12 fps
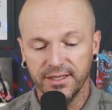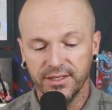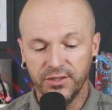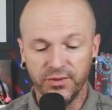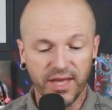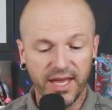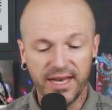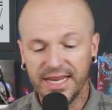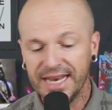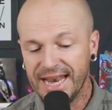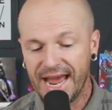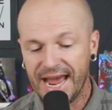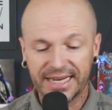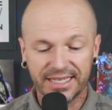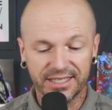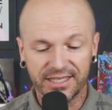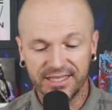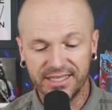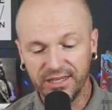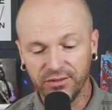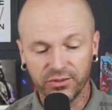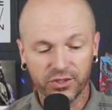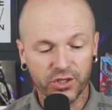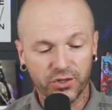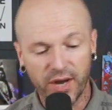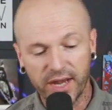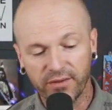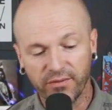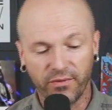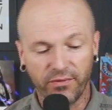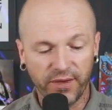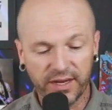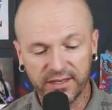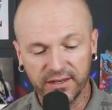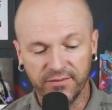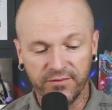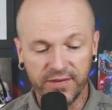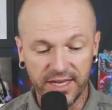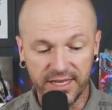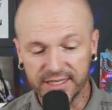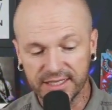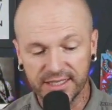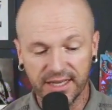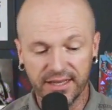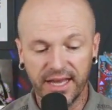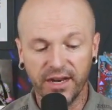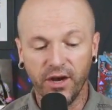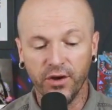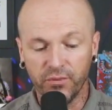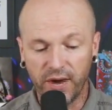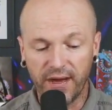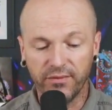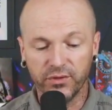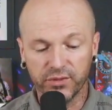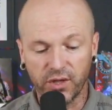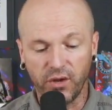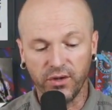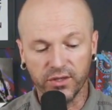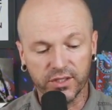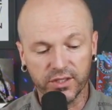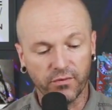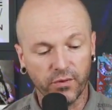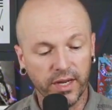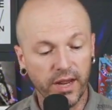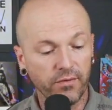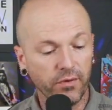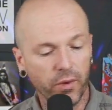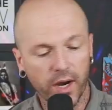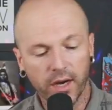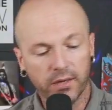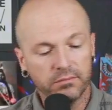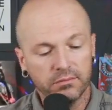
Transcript: to then enact a single strike of effectiveness that unravels all suffering everywhere.